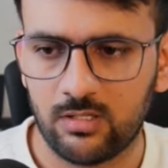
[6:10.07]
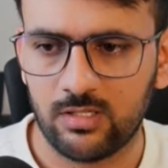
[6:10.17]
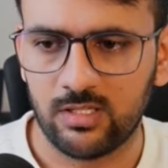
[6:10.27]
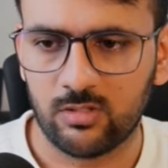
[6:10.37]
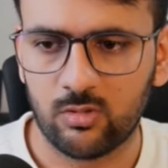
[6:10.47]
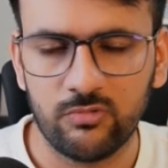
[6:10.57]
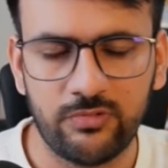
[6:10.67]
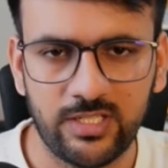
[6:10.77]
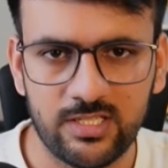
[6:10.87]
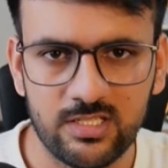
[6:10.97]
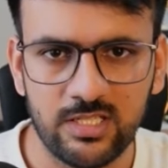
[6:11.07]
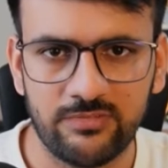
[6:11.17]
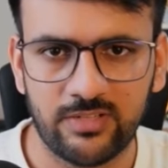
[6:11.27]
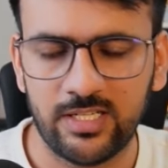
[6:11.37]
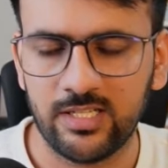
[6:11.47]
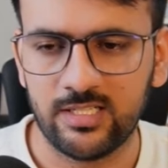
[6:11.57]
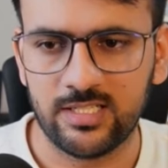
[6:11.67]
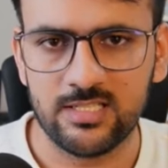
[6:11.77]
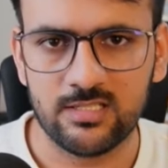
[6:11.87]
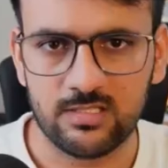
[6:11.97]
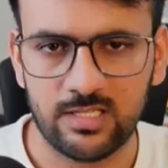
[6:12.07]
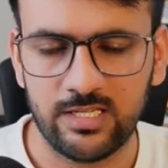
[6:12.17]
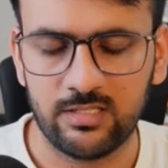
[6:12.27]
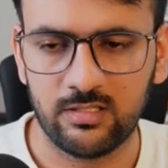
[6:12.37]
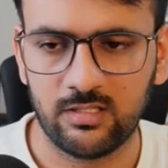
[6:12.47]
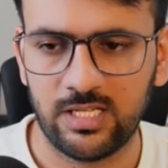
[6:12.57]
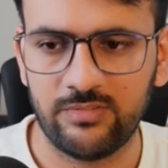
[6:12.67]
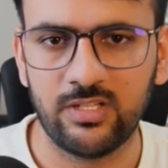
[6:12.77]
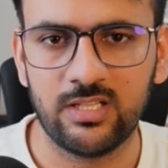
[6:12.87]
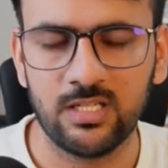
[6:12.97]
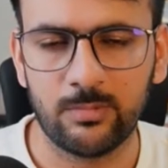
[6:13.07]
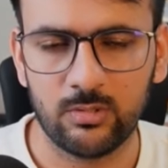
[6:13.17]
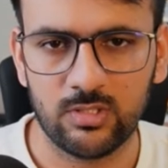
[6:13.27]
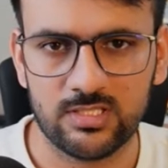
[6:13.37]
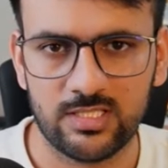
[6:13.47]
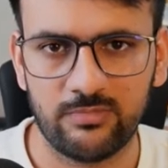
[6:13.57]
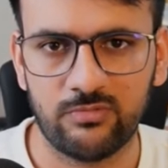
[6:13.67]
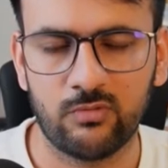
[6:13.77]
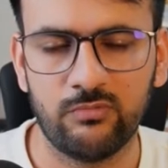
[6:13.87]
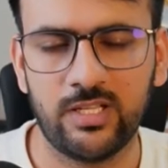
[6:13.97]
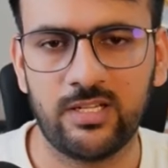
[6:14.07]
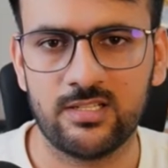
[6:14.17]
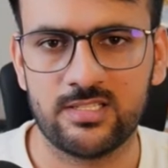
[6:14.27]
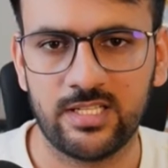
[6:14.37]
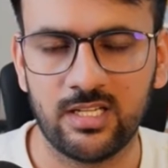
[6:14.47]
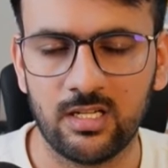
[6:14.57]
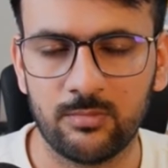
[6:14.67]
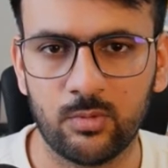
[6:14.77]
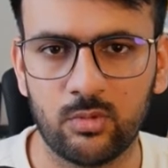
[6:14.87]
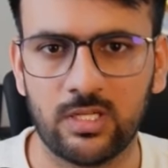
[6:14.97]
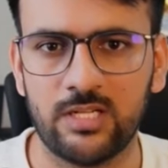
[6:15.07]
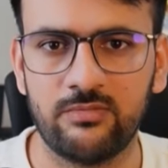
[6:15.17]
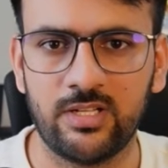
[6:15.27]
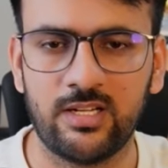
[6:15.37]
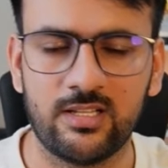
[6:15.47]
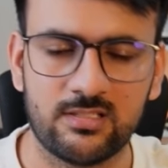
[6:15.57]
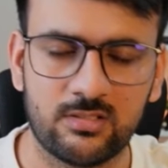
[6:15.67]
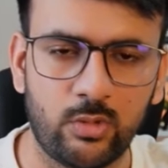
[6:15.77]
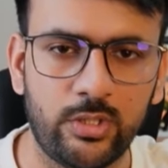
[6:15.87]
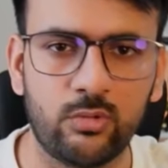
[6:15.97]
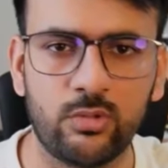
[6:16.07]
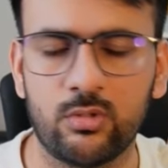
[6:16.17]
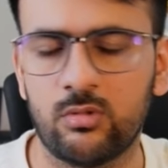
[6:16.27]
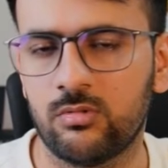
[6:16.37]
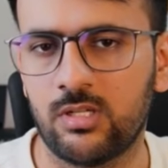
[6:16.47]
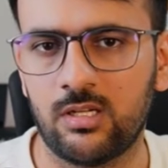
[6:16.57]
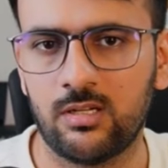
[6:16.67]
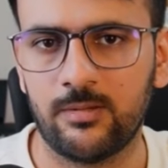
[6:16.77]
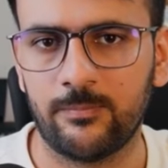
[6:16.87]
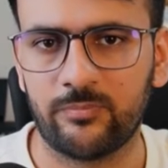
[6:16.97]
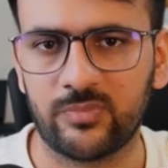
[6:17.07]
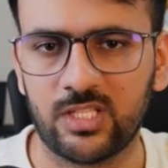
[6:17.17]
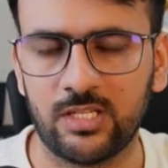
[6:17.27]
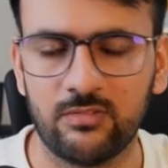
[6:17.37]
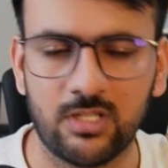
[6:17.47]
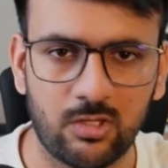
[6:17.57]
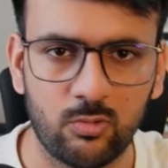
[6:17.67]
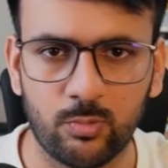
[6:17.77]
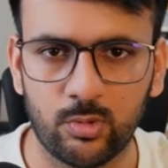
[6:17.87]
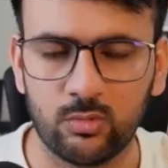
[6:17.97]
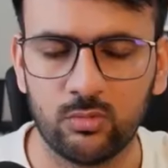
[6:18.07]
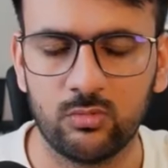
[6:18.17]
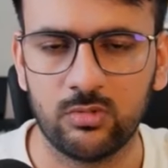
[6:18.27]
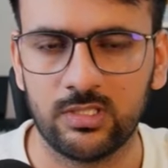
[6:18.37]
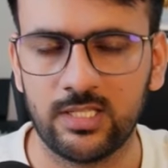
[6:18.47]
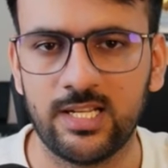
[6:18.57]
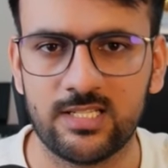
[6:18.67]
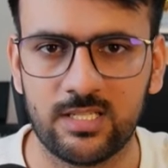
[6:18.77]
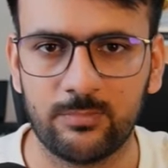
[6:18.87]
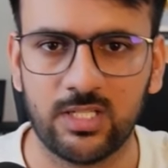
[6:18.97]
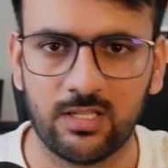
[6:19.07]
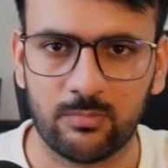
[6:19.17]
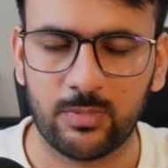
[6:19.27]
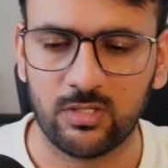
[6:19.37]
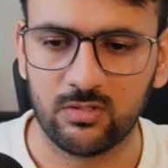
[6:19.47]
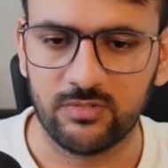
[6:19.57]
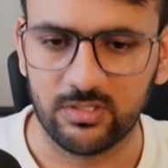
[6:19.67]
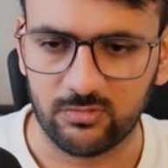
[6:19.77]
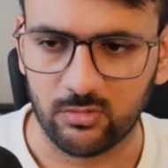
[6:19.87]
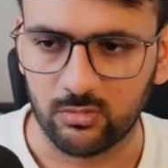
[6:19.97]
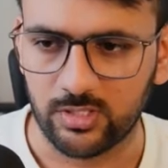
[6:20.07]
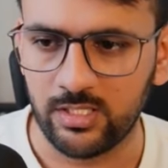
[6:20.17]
configuration defined, it tells us like everything about the step, from where it is taking input and where it is going to, give the output to the next step that are part of the workflow, right?